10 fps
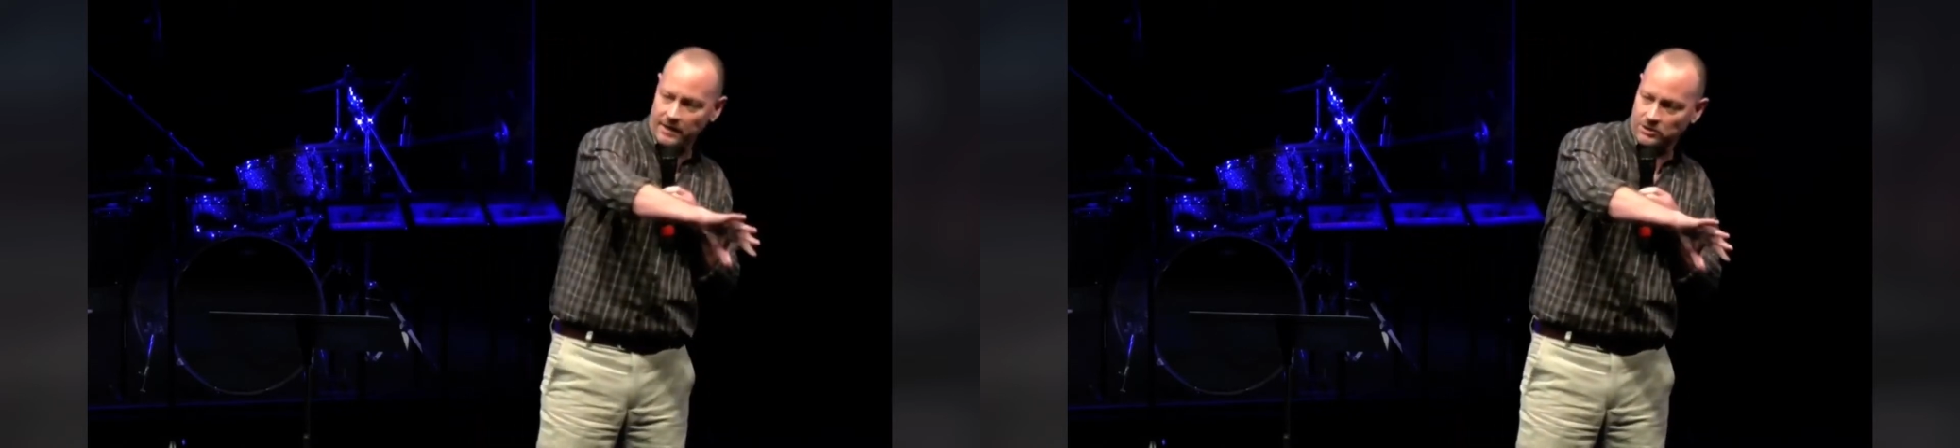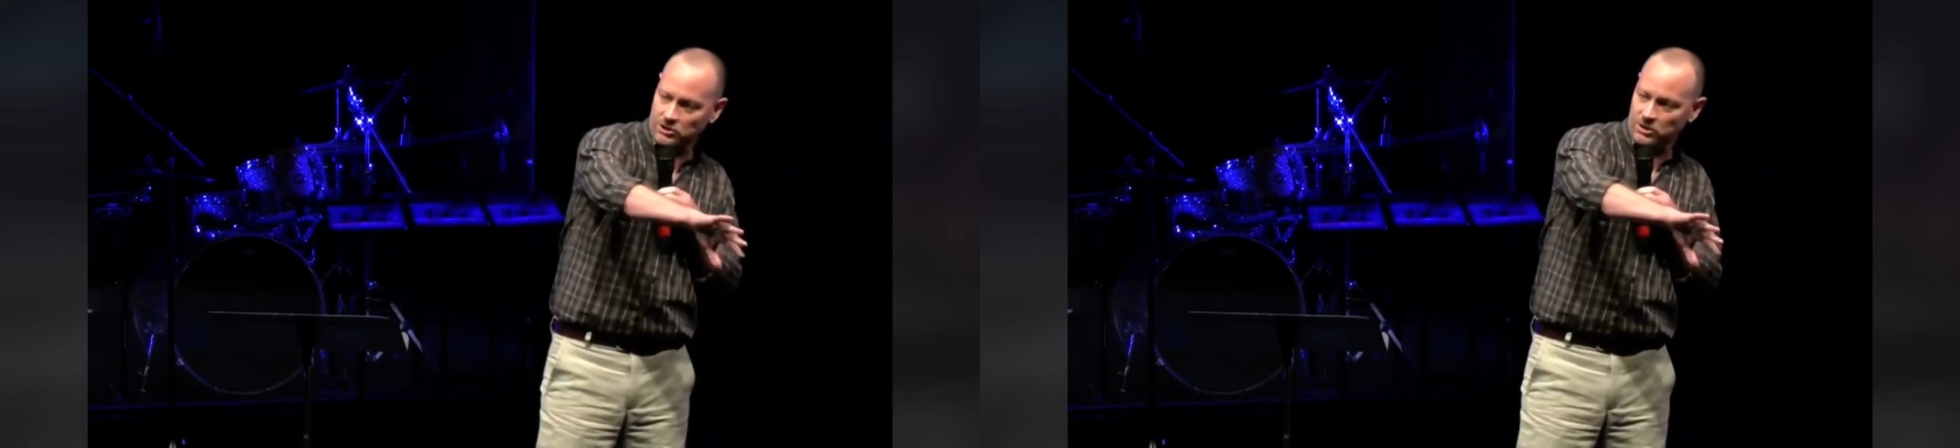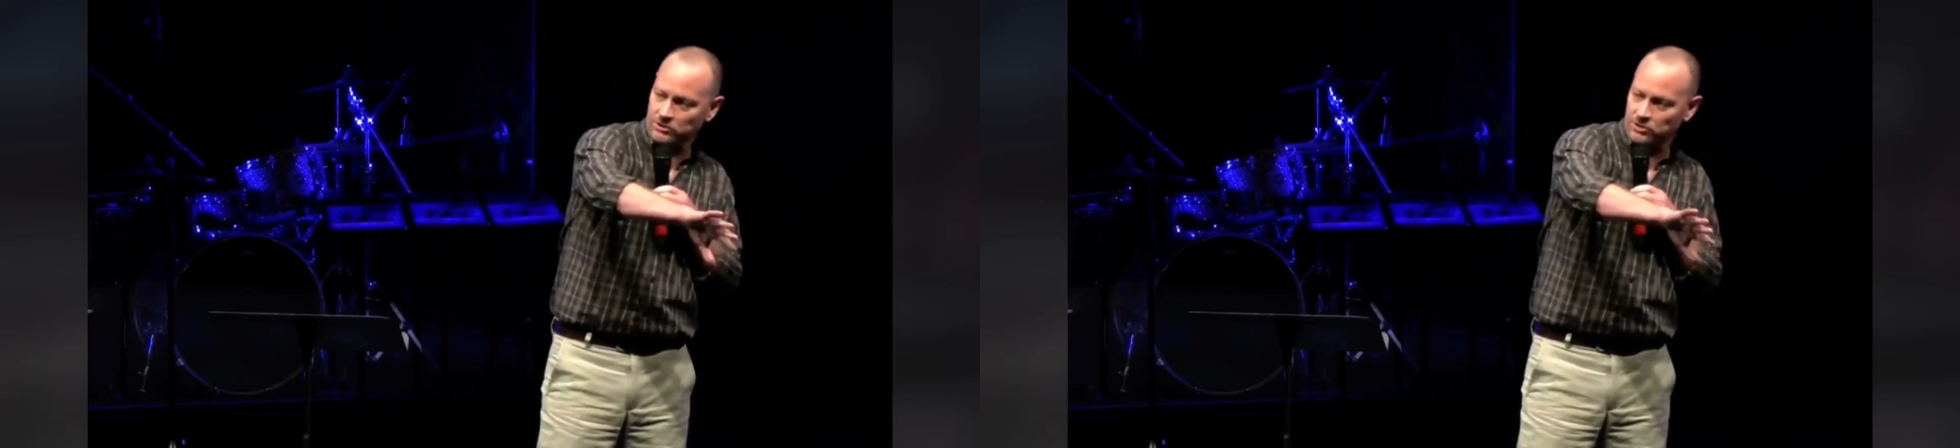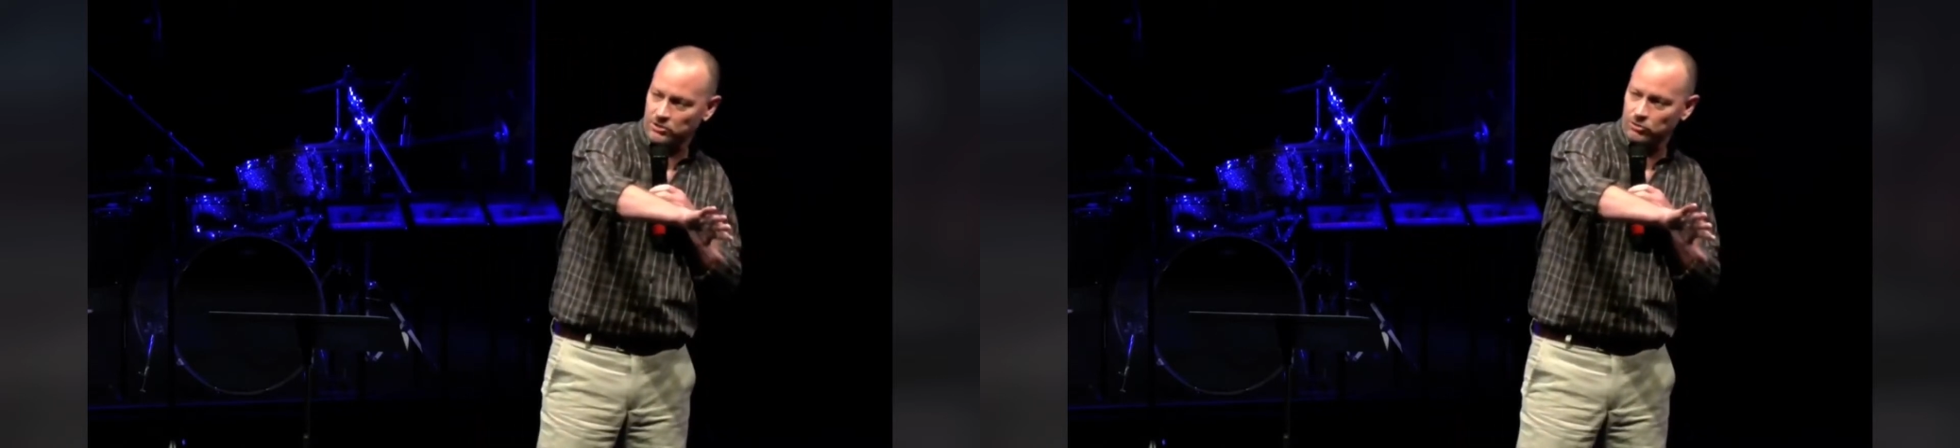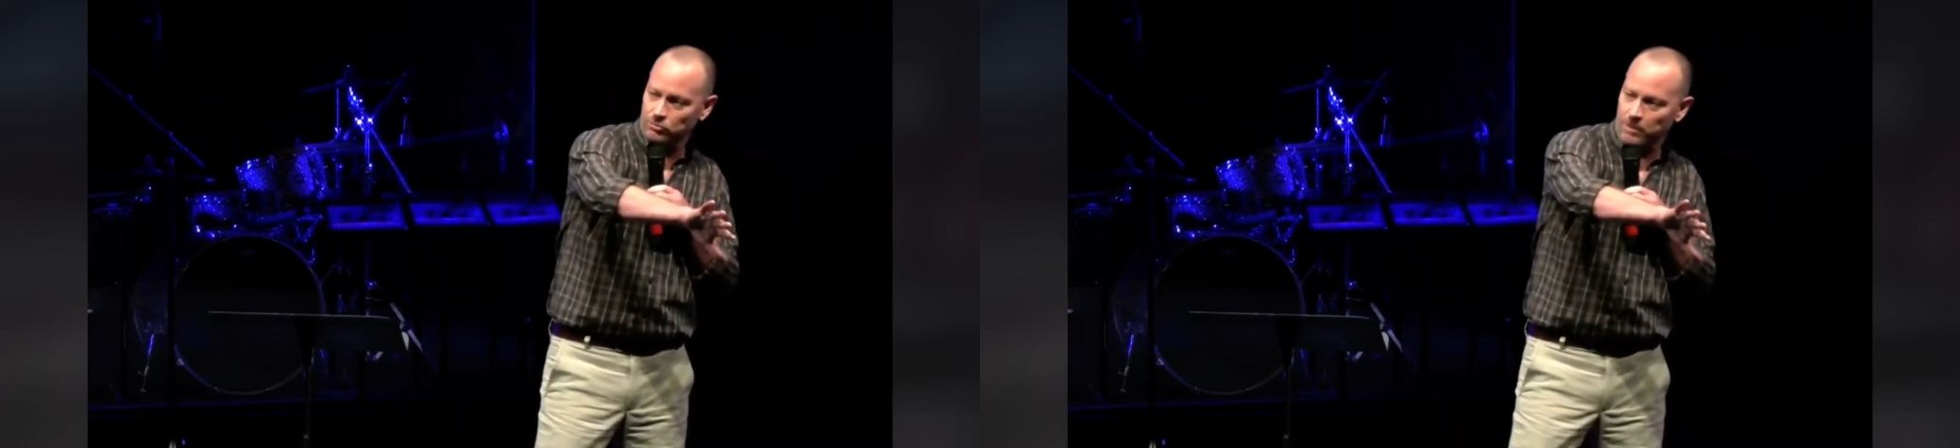in John
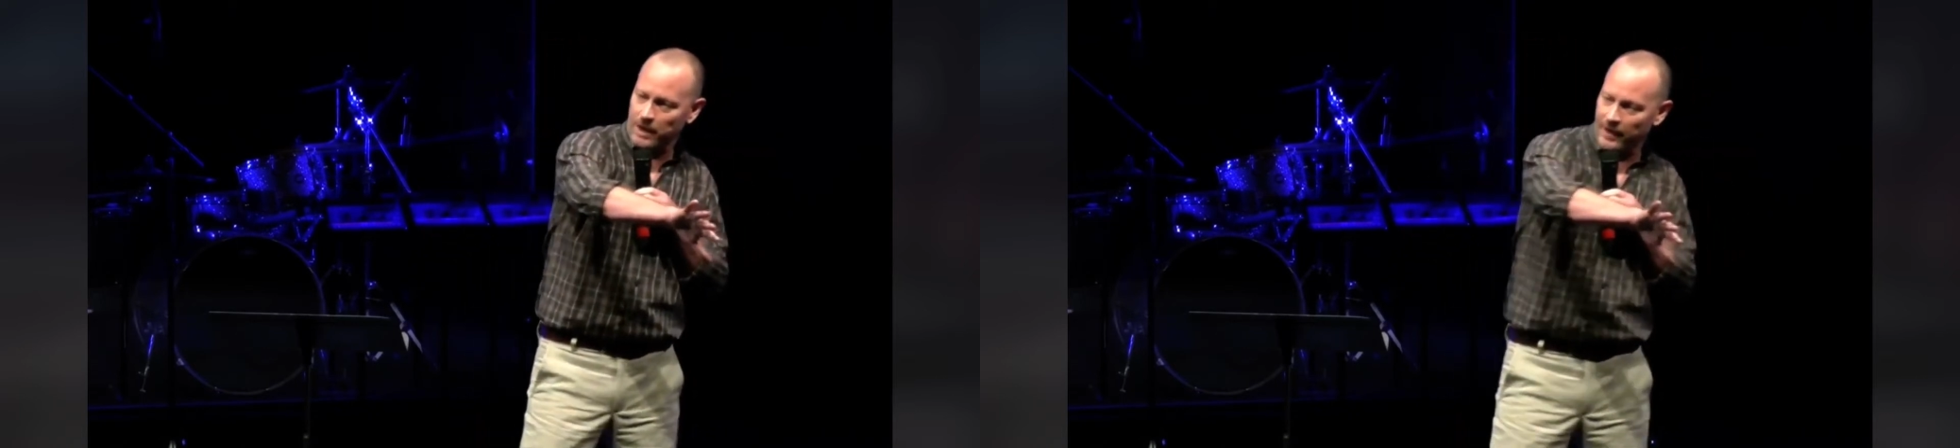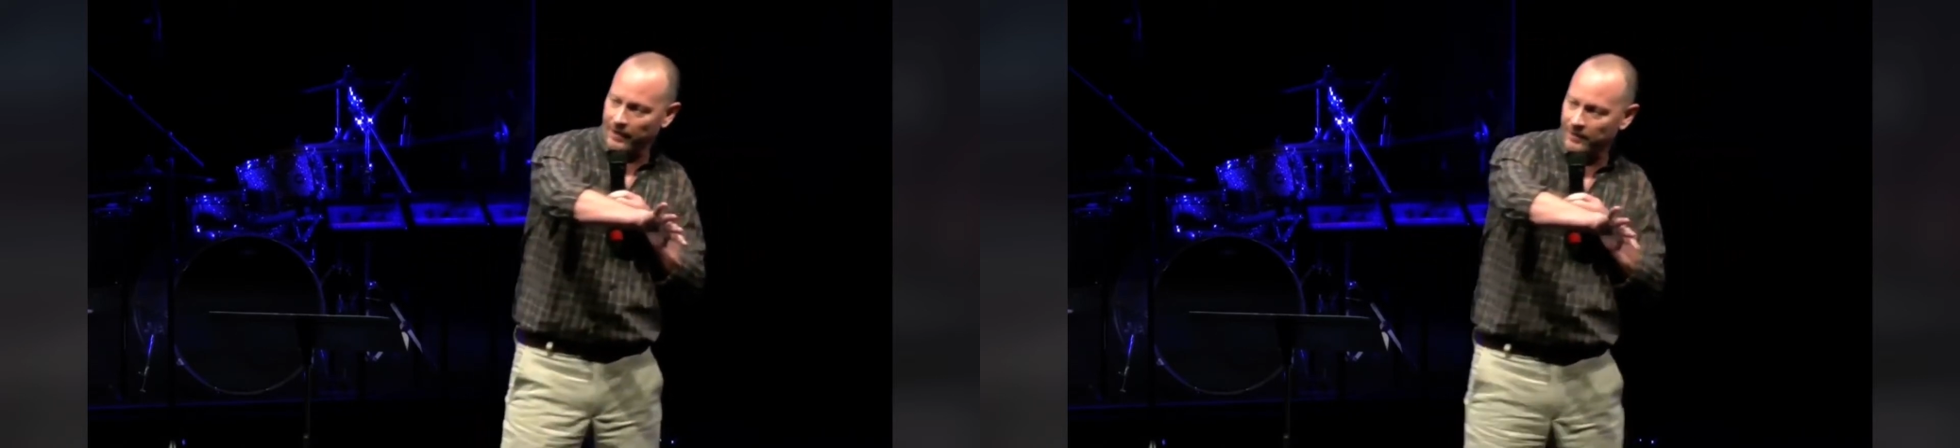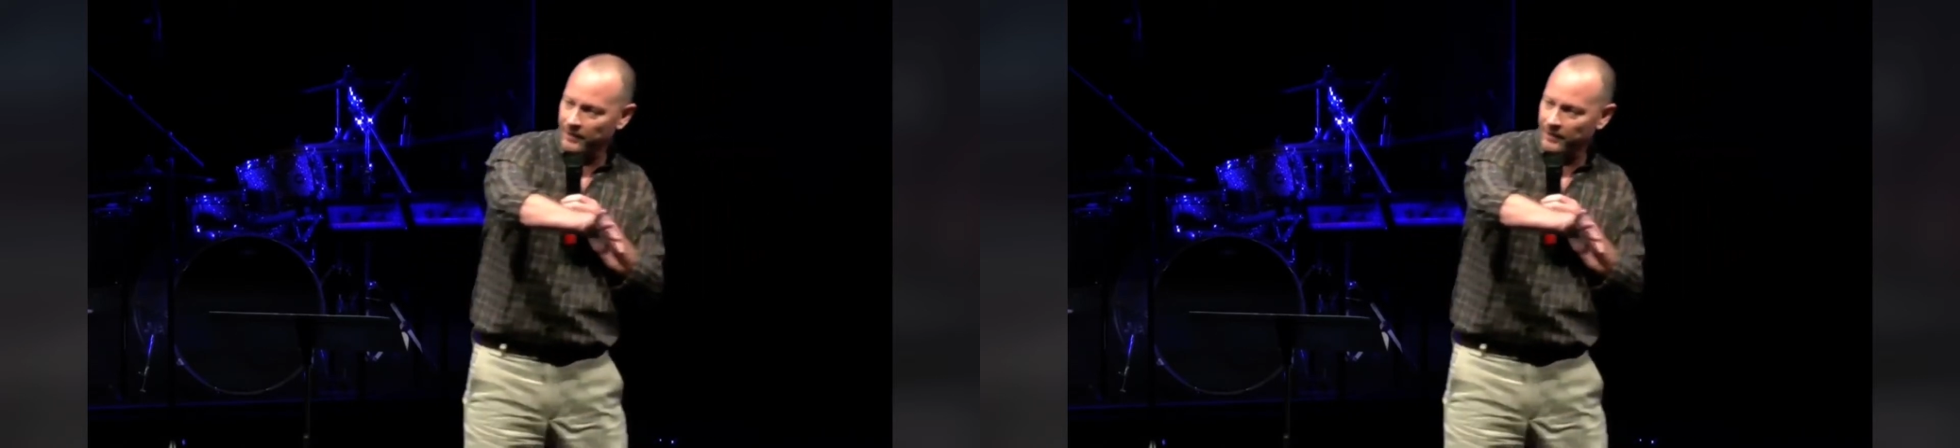2 by